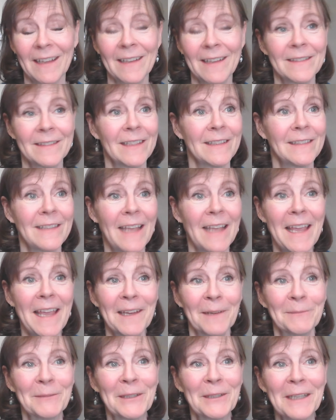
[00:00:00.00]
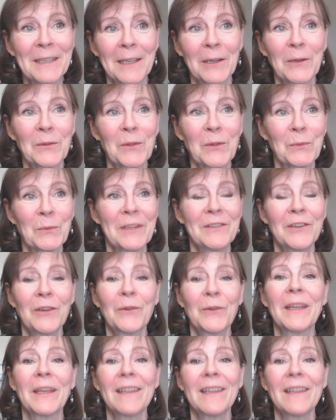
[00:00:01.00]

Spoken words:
And today I'm looking out the window.